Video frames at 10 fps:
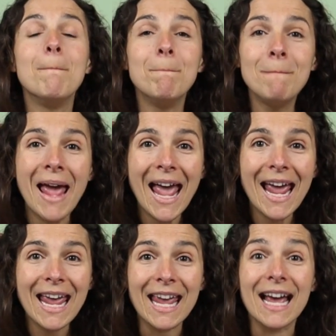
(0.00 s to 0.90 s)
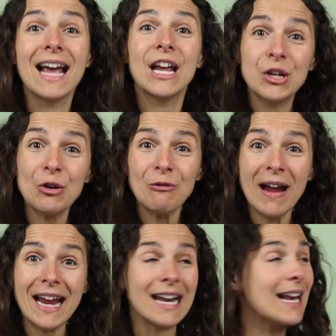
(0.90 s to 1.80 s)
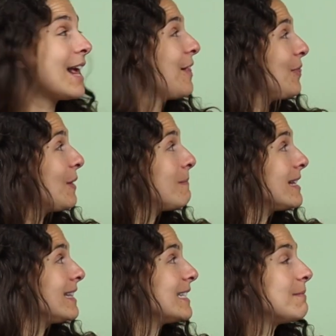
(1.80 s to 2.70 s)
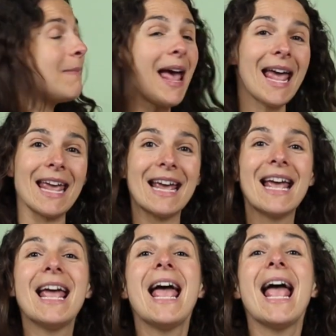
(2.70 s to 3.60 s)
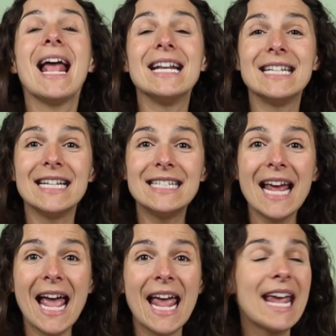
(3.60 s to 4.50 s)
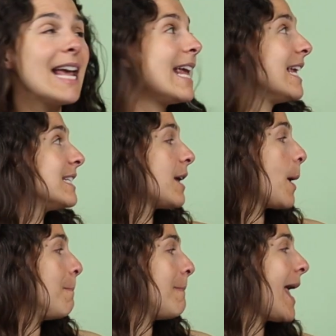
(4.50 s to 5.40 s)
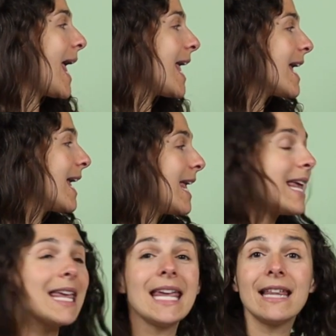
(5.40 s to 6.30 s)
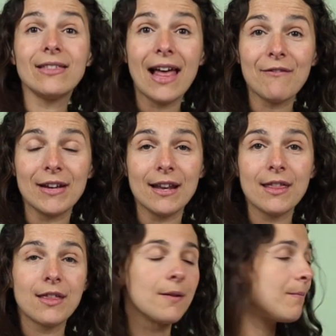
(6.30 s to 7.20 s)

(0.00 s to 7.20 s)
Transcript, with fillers: May! You're right, the month is May. And today is May eleventh.